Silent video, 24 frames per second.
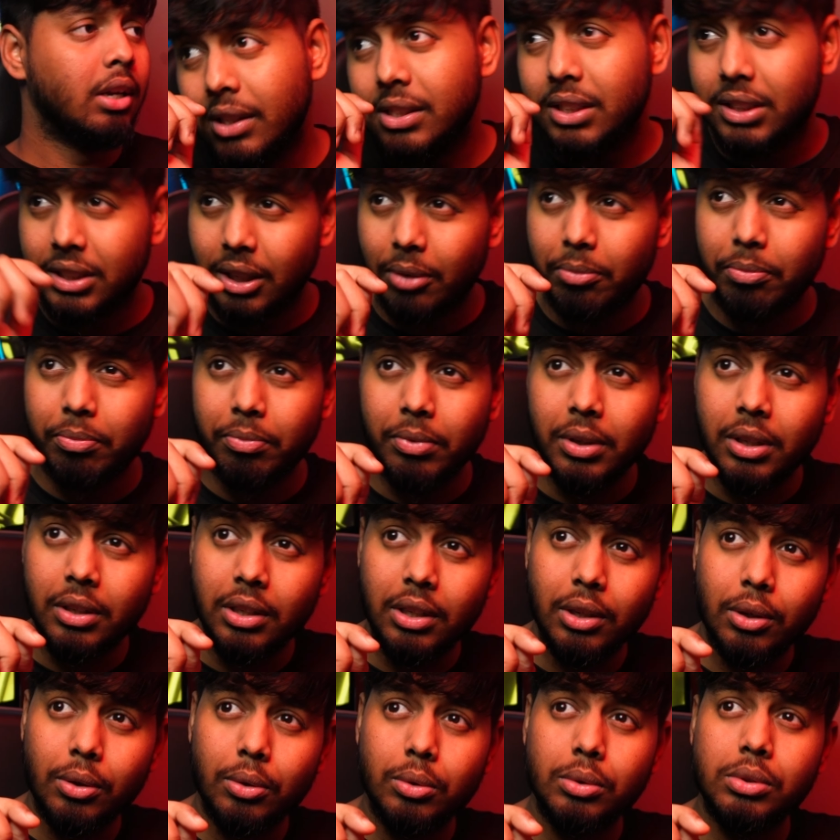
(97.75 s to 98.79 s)
Some
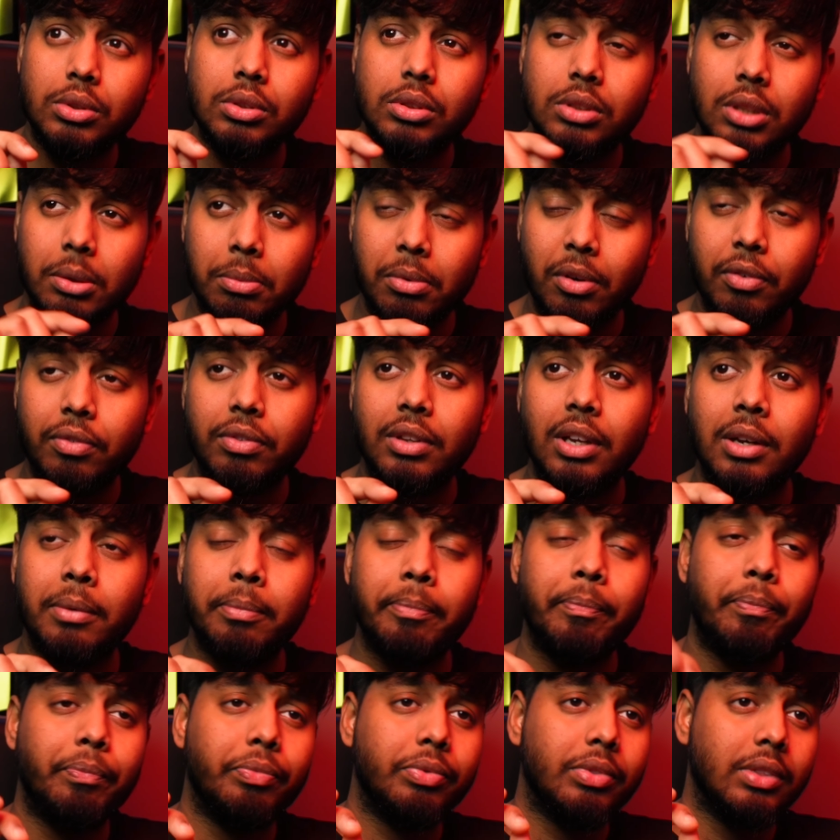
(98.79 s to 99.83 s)
videos, some of
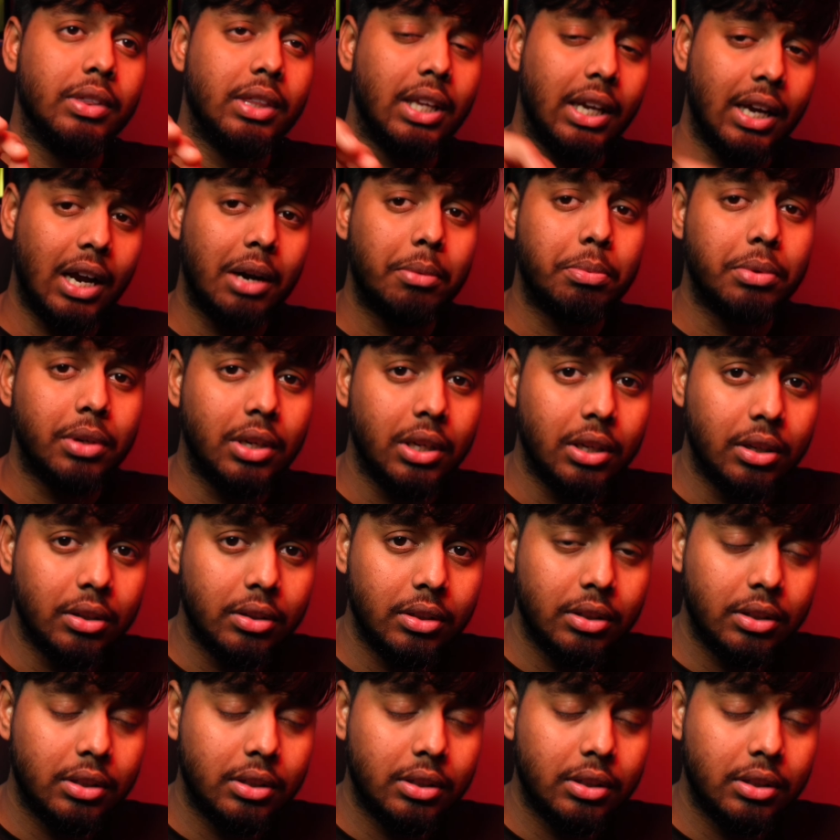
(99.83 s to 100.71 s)
them, they are pretty good.